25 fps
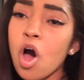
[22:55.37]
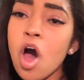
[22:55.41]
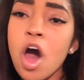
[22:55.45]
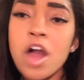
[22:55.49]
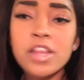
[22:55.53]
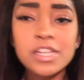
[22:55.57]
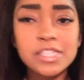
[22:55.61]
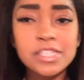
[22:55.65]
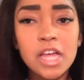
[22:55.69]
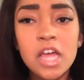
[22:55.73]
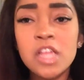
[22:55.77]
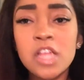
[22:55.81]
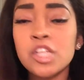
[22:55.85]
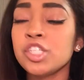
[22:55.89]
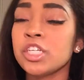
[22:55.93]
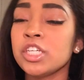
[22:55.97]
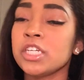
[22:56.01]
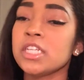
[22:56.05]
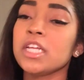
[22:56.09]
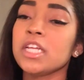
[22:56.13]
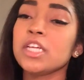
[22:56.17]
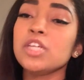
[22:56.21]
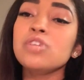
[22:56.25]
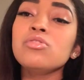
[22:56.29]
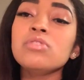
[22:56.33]
All this other
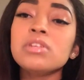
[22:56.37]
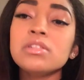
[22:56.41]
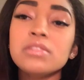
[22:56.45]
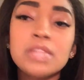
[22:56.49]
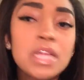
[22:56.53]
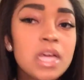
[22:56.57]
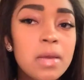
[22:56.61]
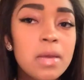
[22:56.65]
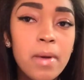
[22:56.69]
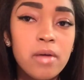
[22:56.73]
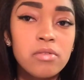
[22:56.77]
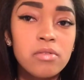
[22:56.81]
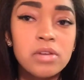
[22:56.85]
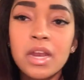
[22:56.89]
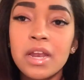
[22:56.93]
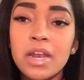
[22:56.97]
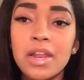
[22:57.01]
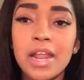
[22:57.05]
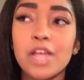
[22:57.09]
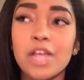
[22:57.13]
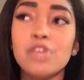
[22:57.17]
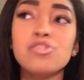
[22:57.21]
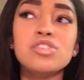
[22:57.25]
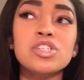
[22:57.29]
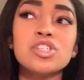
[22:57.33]
shit. Like, you didn't think about none of
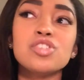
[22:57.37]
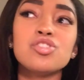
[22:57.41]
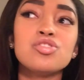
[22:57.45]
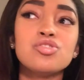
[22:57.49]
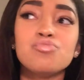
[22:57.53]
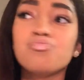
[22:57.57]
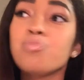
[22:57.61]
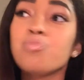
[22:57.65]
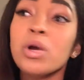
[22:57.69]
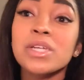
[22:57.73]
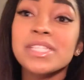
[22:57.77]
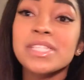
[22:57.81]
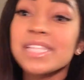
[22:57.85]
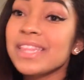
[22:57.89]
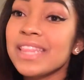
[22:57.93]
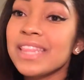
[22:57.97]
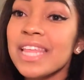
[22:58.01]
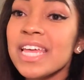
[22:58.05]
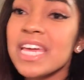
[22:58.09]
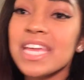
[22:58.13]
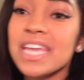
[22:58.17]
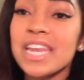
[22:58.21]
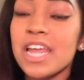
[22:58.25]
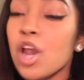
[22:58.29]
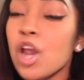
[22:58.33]
that. You just wasn't
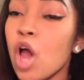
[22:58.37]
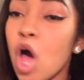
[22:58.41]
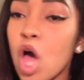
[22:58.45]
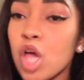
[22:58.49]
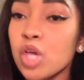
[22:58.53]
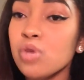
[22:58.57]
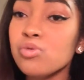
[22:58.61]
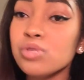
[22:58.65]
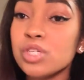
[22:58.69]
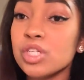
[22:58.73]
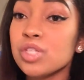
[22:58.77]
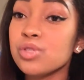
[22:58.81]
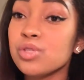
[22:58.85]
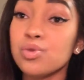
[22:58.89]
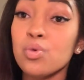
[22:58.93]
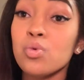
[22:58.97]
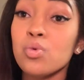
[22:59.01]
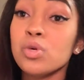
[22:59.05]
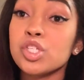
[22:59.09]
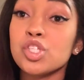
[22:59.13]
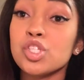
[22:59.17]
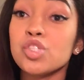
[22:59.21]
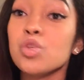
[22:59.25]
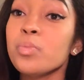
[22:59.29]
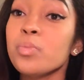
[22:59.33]
thinking at all. You was just
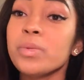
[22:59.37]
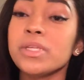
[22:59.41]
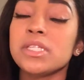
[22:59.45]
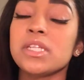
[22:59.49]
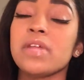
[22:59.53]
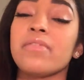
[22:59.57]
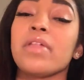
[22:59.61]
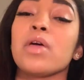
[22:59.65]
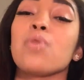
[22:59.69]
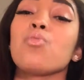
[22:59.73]
doing stupid stuff.